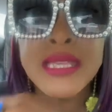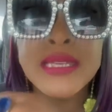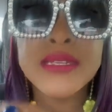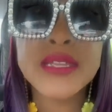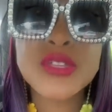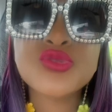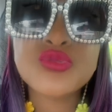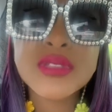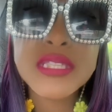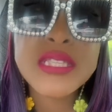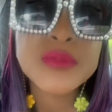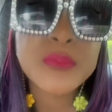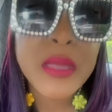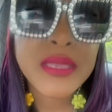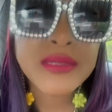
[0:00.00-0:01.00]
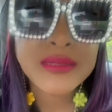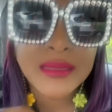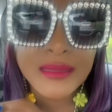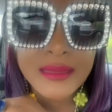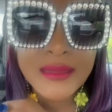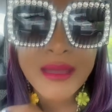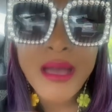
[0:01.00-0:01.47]
disrespect
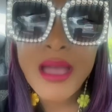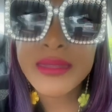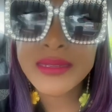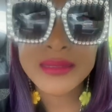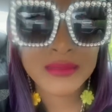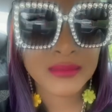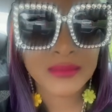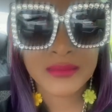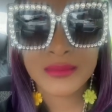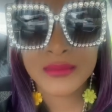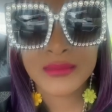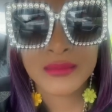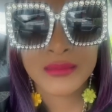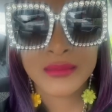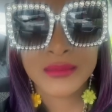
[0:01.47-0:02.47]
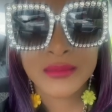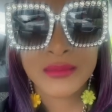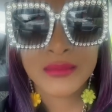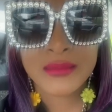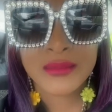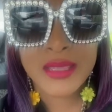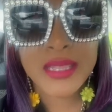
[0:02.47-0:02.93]
God
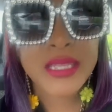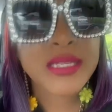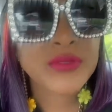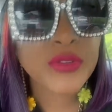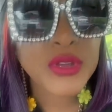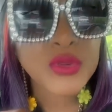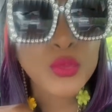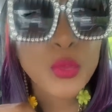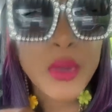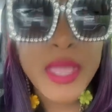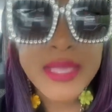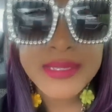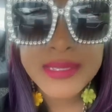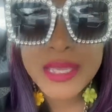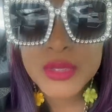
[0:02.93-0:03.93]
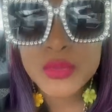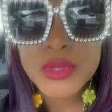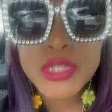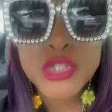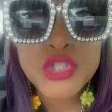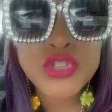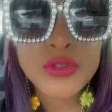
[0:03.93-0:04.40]
in the different ways that
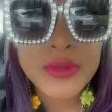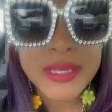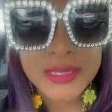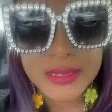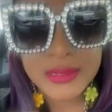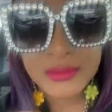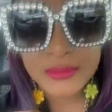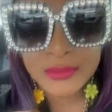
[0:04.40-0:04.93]
we do it.